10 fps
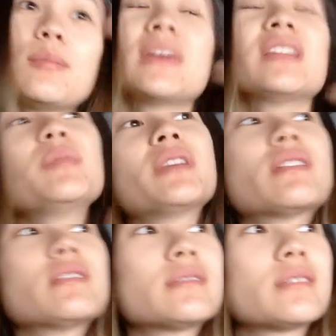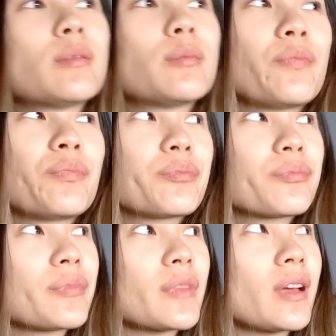Mainly because I
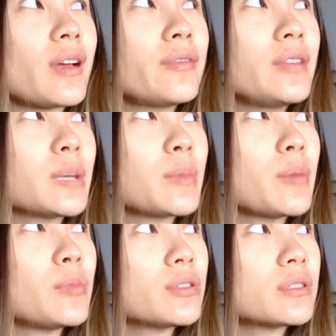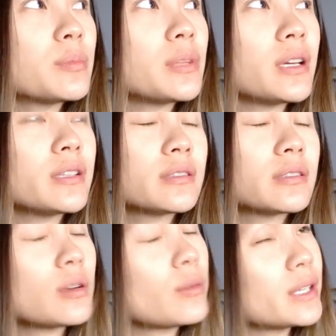feel like my milk supply
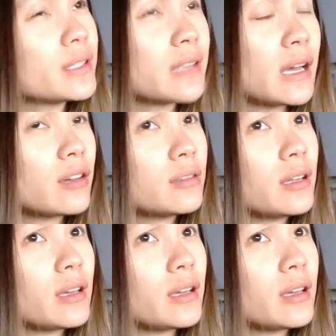is going down.